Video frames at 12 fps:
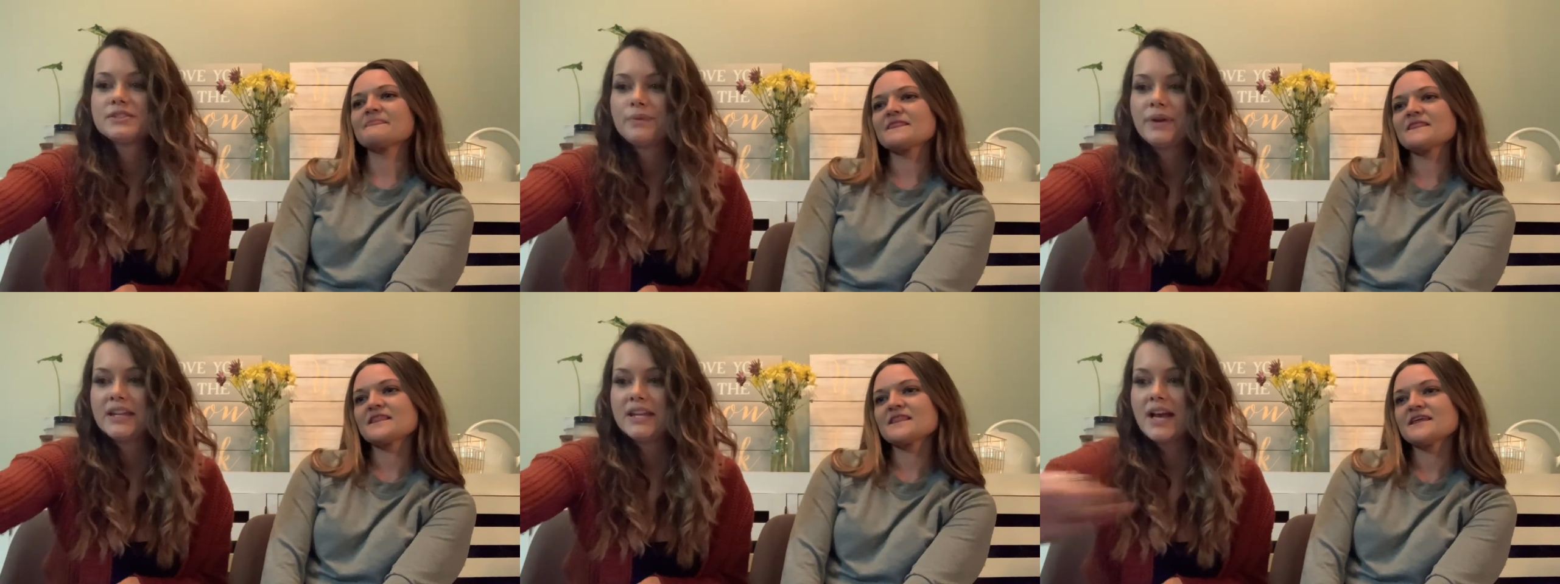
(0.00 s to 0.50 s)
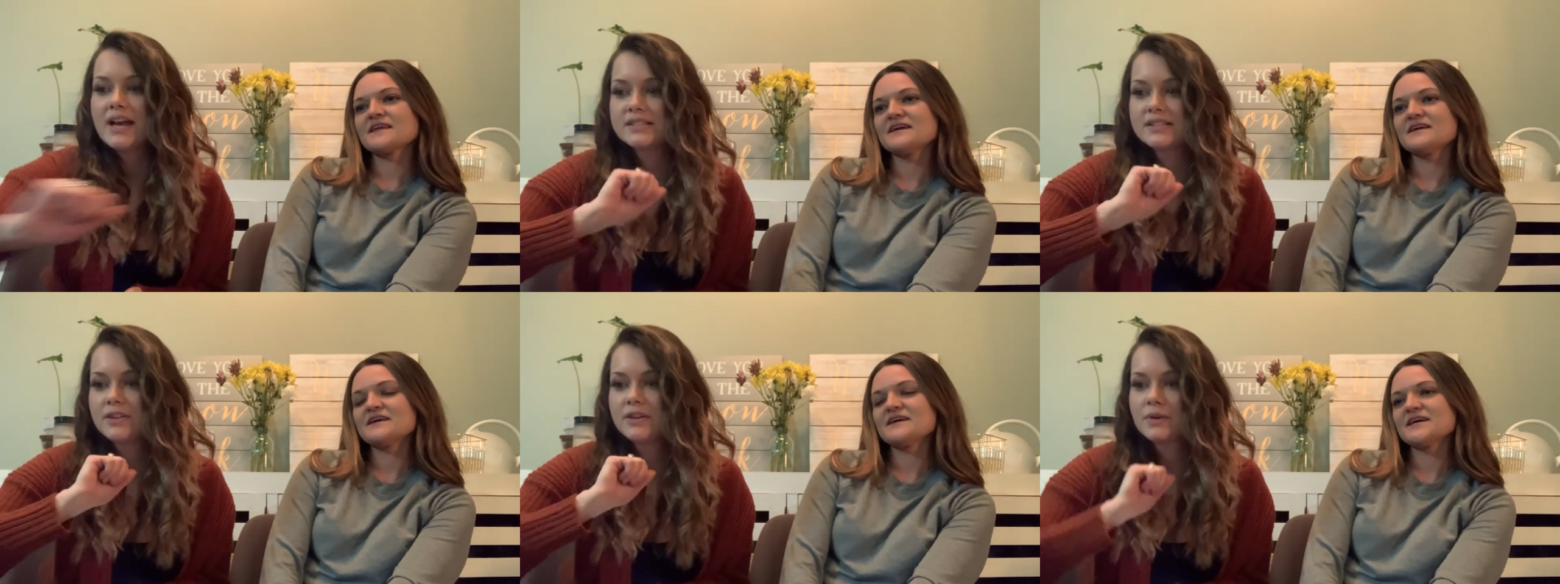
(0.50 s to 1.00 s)
Speaker 1: Whitney has
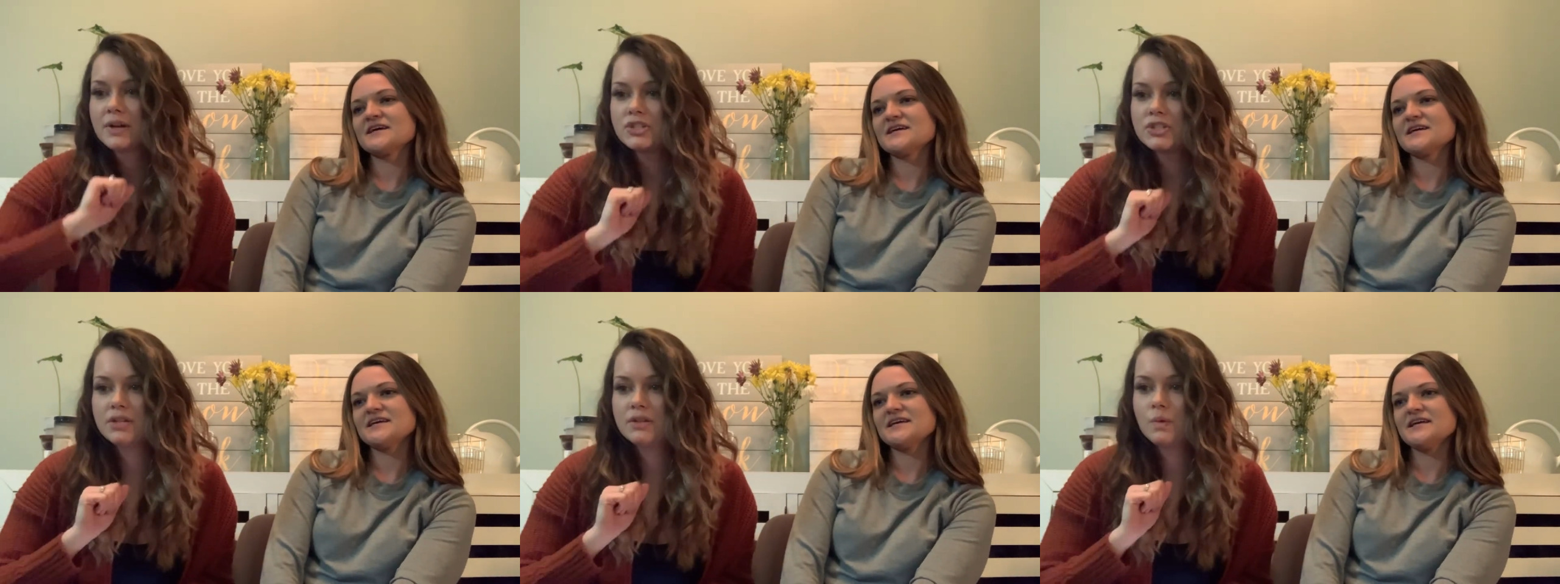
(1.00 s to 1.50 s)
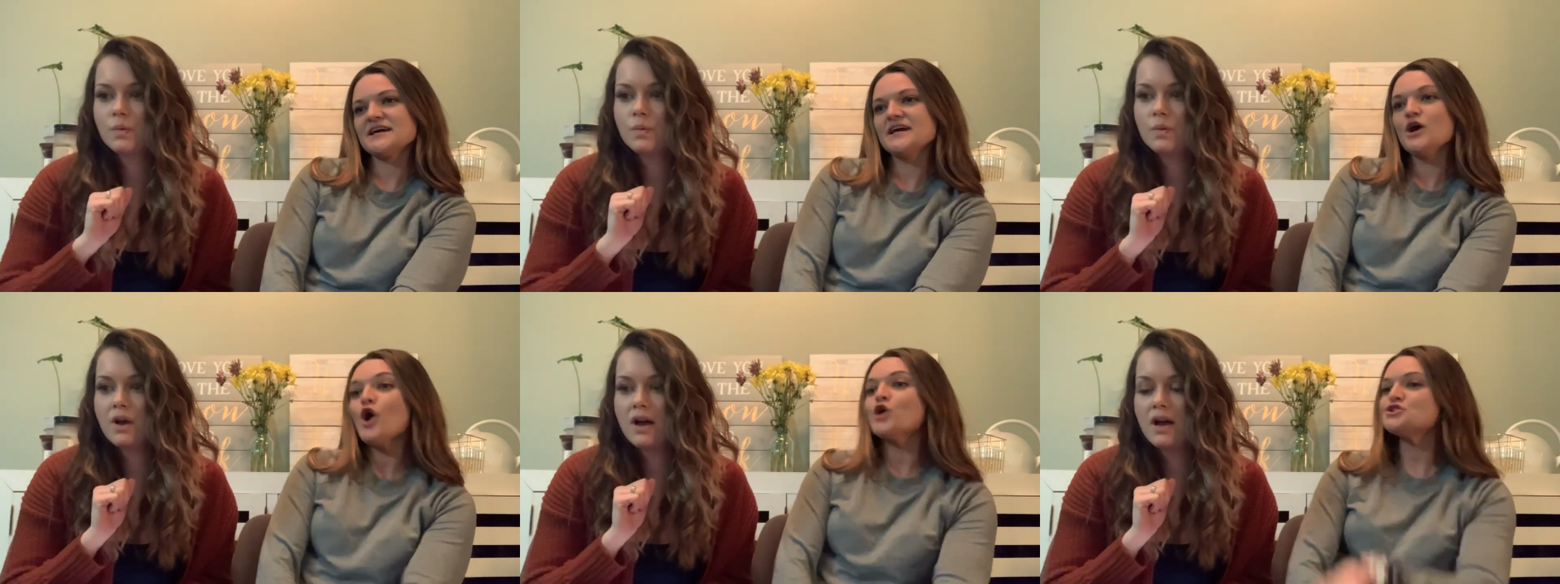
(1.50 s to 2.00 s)
another question. Yeah.
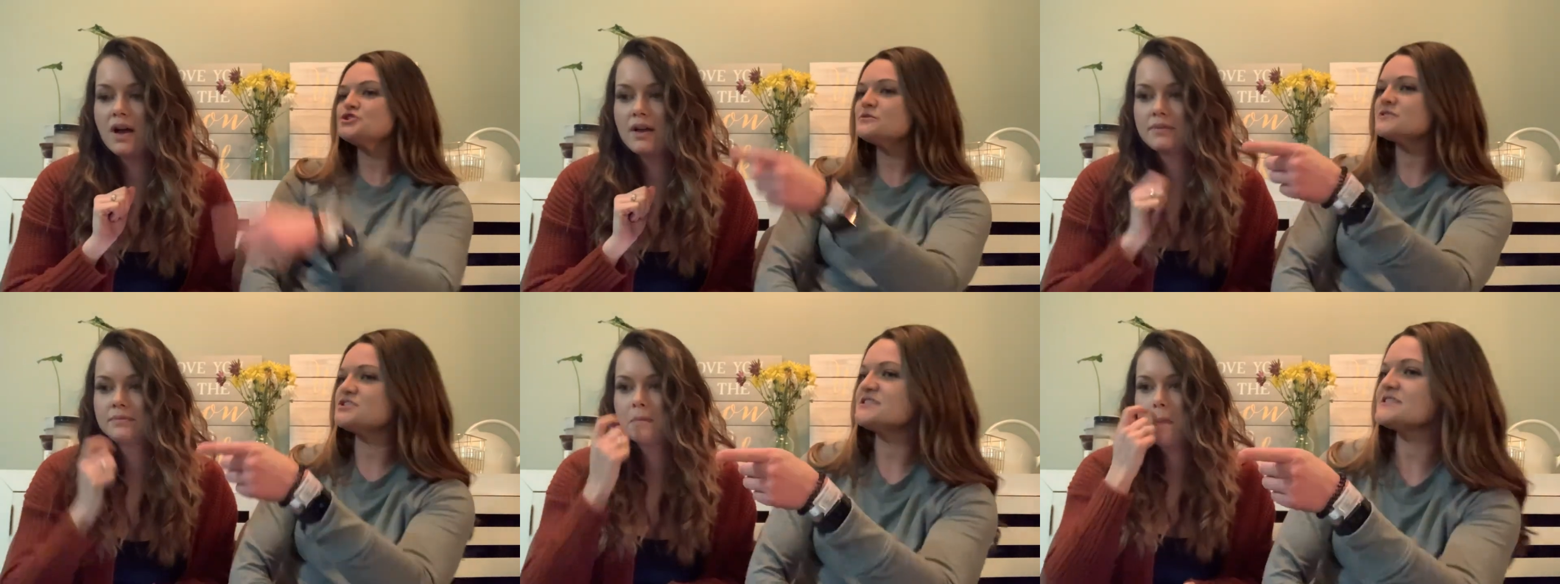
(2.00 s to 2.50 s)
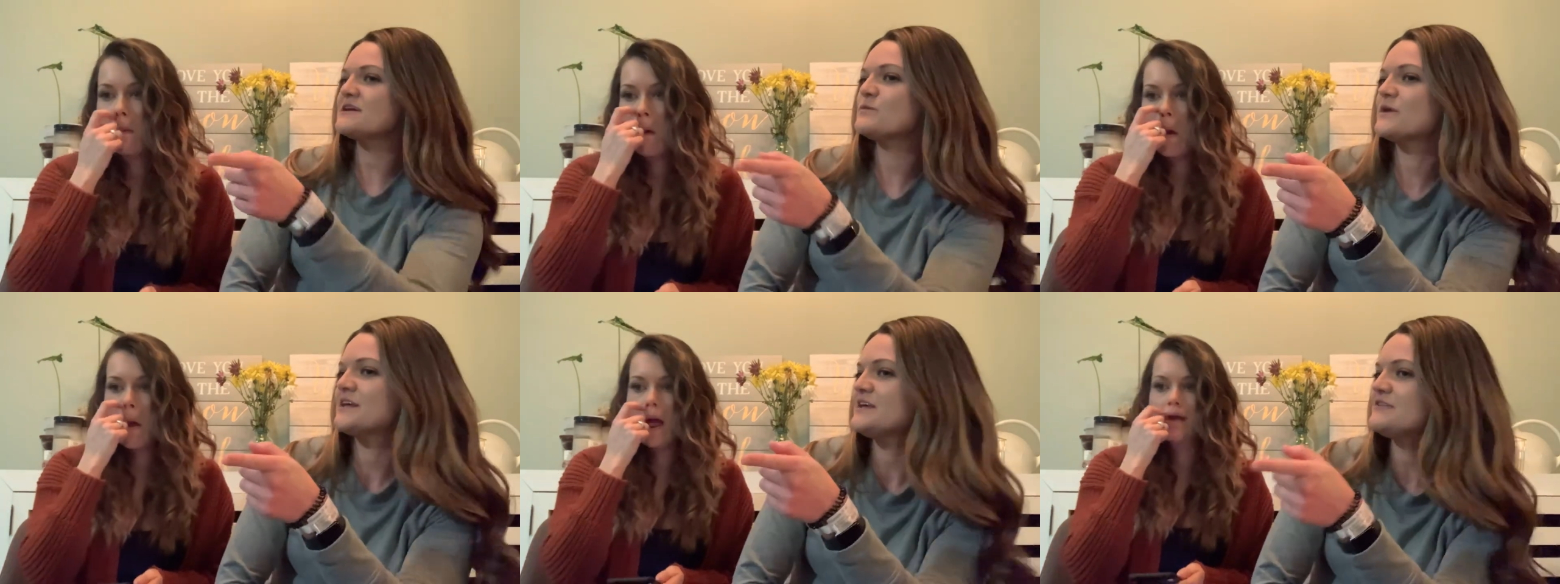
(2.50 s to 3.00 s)
Um, oh, you know what?
Speaker 2: She's getting
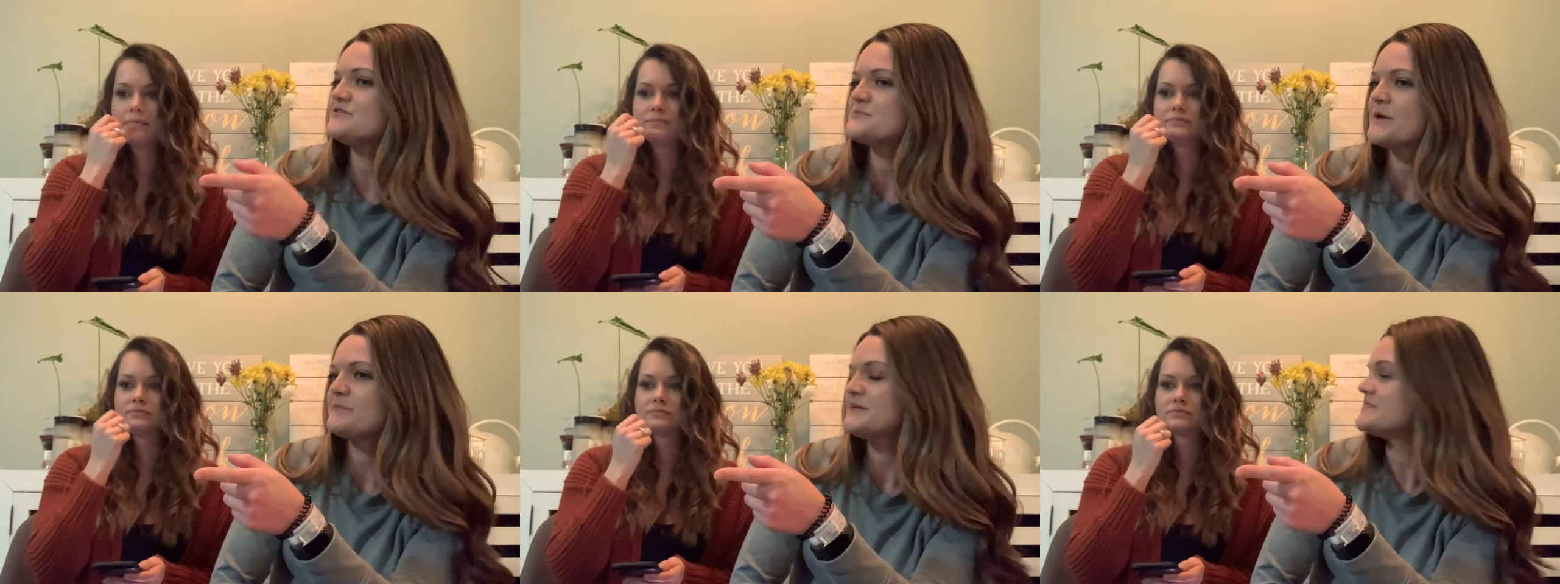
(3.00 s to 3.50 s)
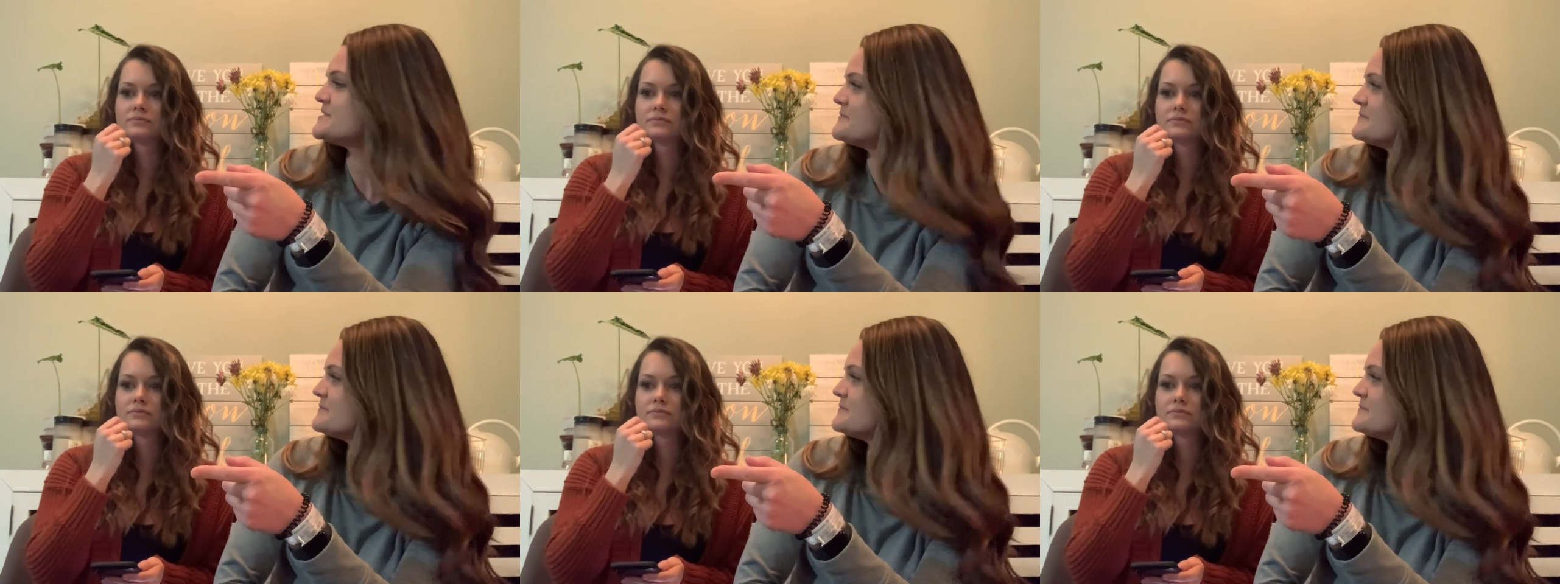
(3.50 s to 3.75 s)
one of Eve's puppies.